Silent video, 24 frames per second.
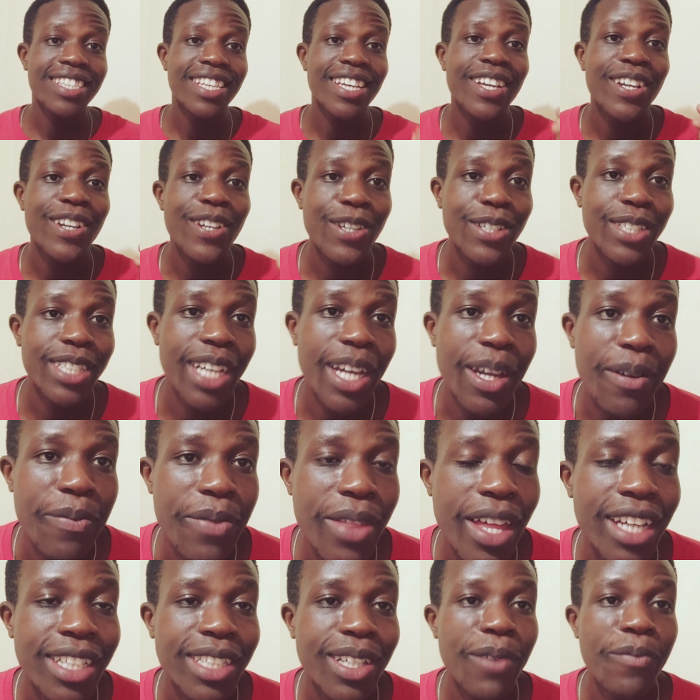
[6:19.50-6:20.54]

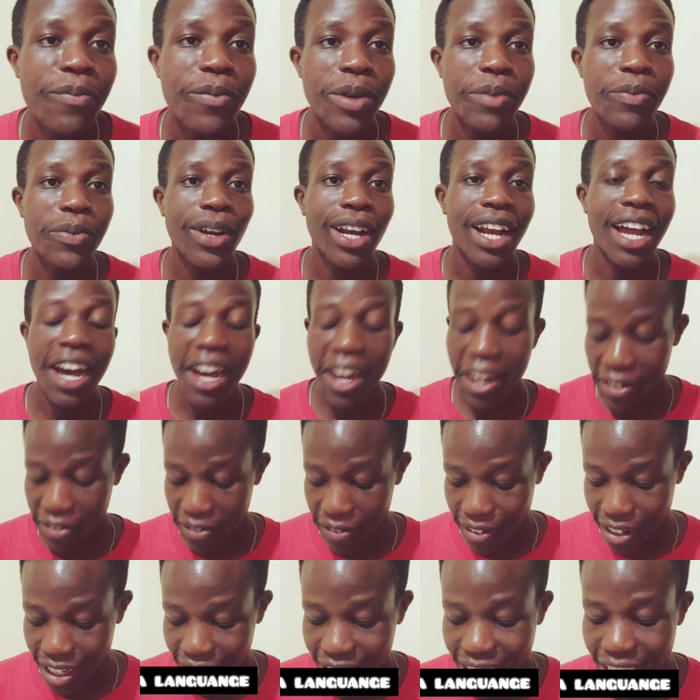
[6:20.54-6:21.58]
stereotype that people
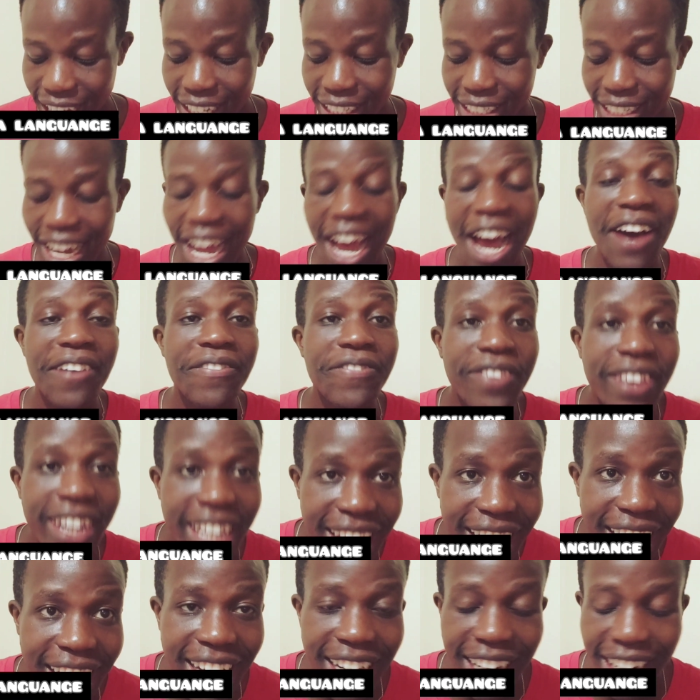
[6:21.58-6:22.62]
have is that
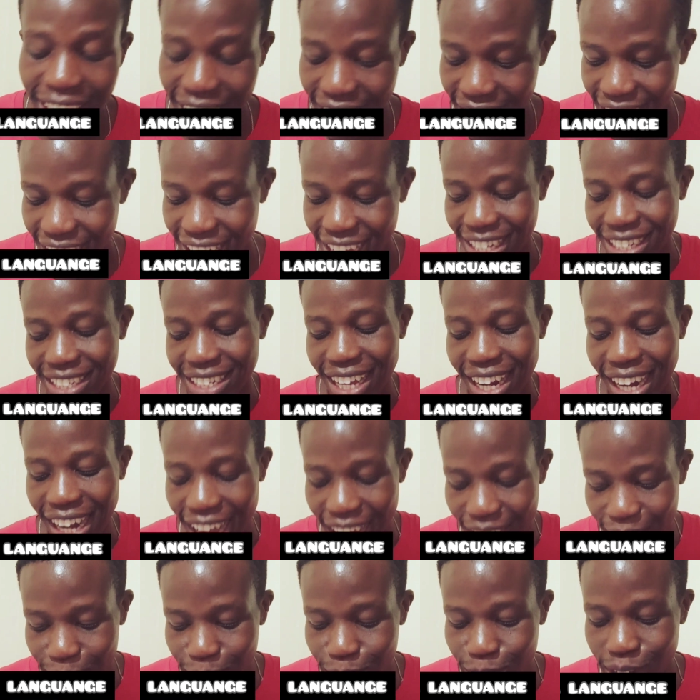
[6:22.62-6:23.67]
African is a
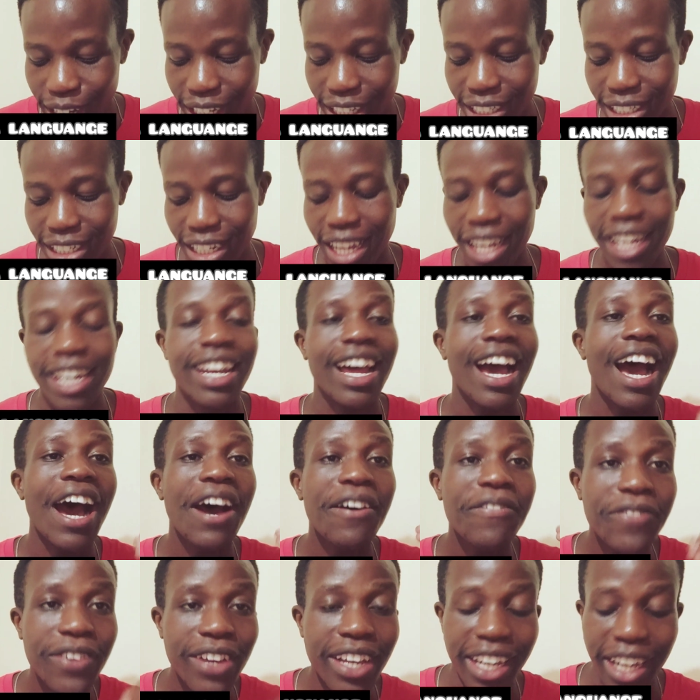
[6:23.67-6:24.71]
language and
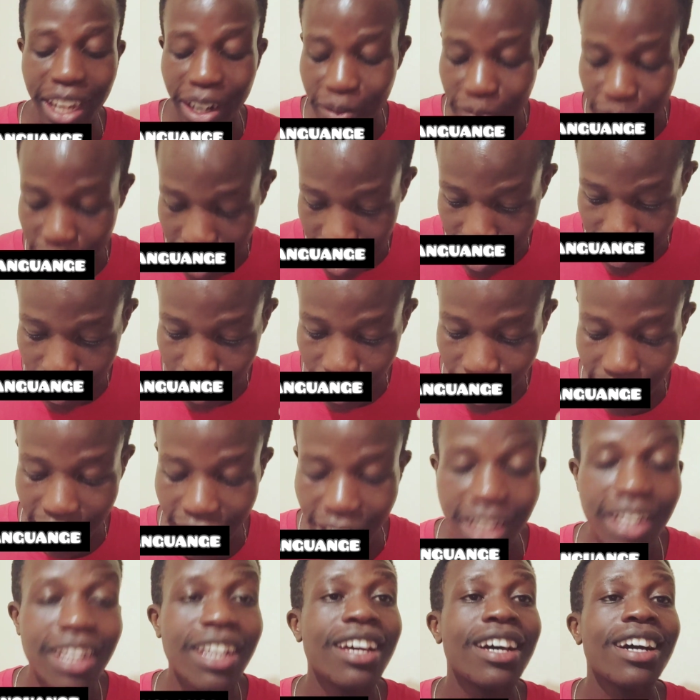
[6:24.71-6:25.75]
African
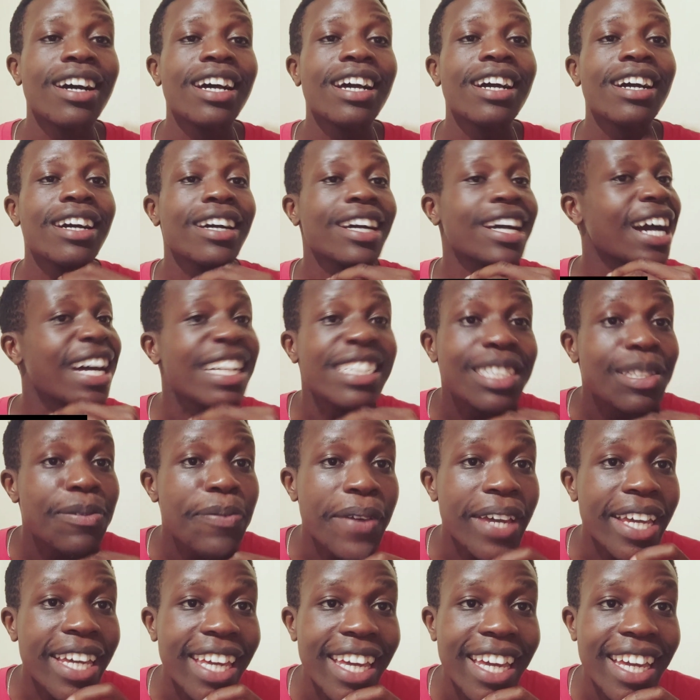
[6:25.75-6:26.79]
people can't
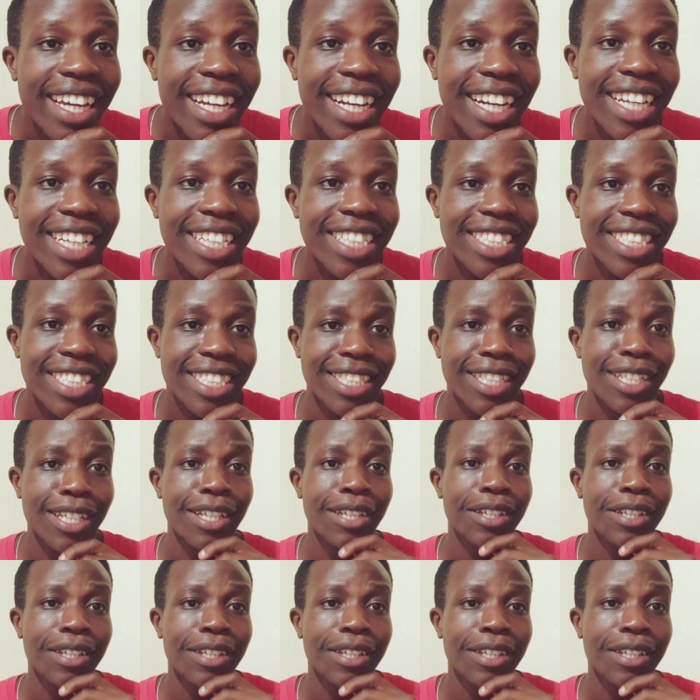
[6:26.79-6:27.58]
speak English.